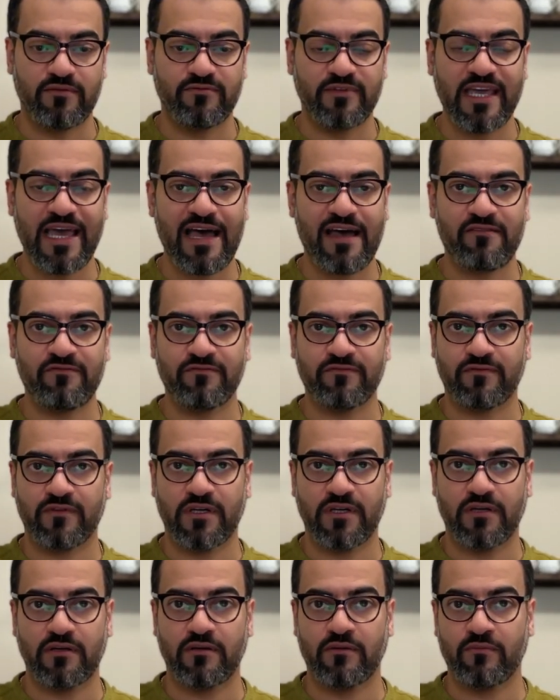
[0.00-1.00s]
we have
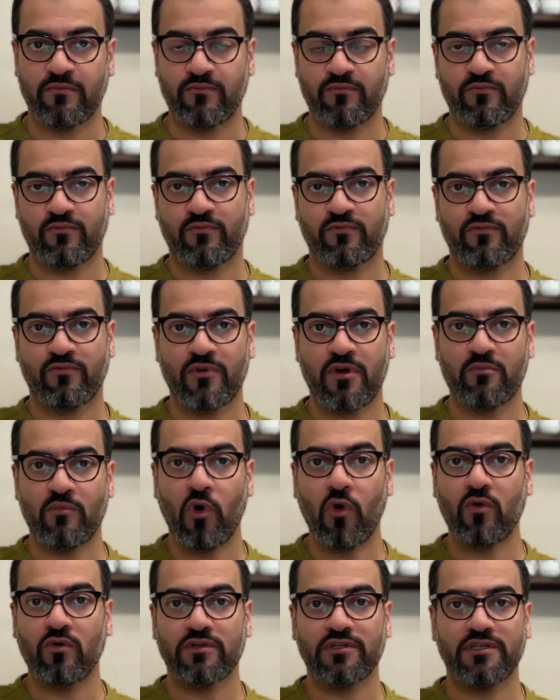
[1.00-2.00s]
from
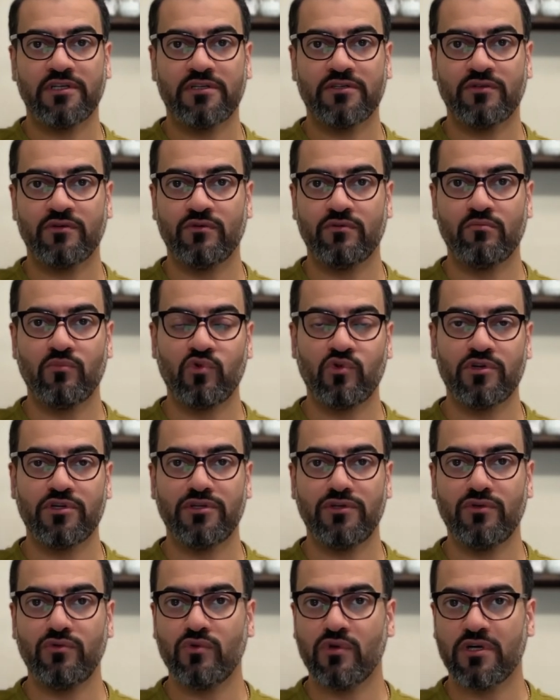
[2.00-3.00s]
older to more
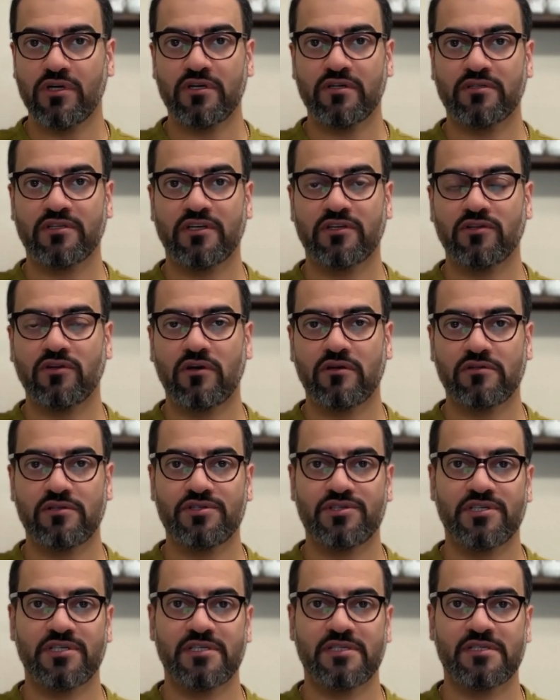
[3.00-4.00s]
newer
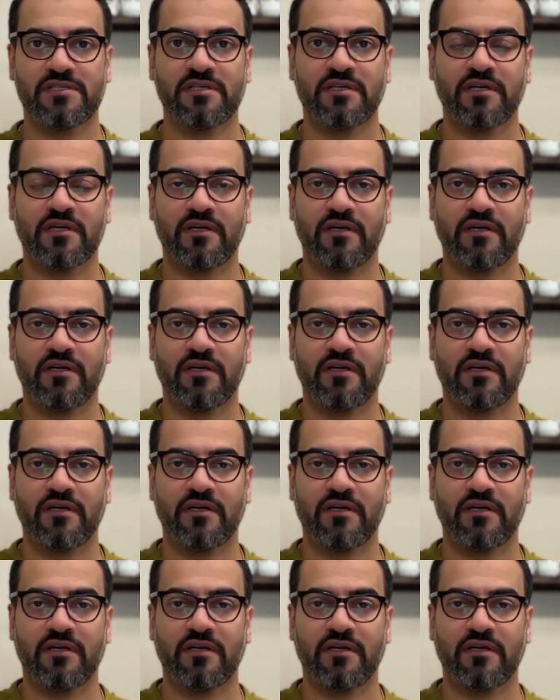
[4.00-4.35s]
technologies.